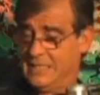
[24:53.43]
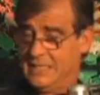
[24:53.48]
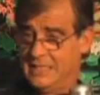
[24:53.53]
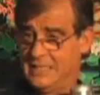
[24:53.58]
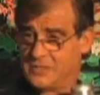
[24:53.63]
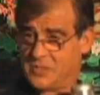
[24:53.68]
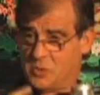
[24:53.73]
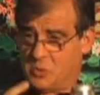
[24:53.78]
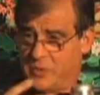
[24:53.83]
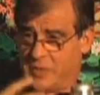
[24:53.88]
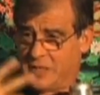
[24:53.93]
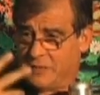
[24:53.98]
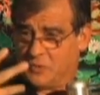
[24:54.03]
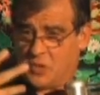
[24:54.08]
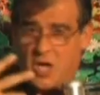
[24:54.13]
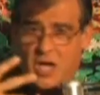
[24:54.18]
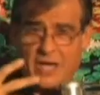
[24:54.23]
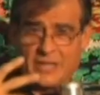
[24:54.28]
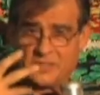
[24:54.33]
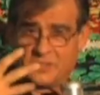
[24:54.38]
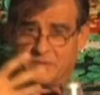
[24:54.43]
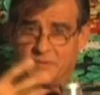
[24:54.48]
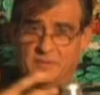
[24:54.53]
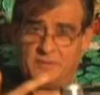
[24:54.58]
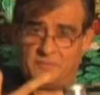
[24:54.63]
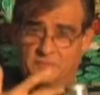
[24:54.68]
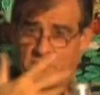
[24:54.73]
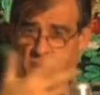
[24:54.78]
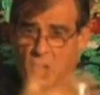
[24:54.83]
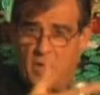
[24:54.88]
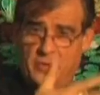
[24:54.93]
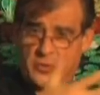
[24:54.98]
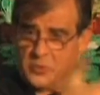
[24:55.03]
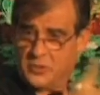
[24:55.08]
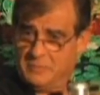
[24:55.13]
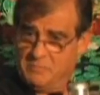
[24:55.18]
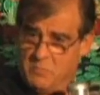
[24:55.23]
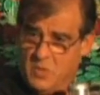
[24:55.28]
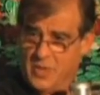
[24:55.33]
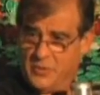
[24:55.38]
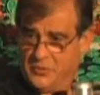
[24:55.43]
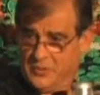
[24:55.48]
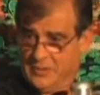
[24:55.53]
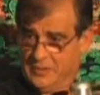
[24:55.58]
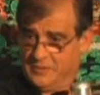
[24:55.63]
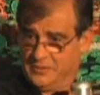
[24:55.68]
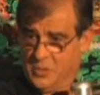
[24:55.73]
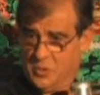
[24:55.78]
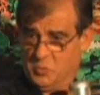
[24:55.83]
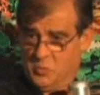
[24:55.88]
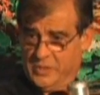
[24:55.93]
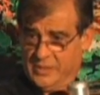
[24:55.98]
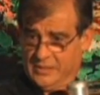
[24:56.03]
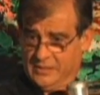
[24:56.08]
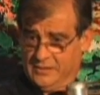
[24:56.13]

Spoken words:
So we think of God as Father and Mother, don't we?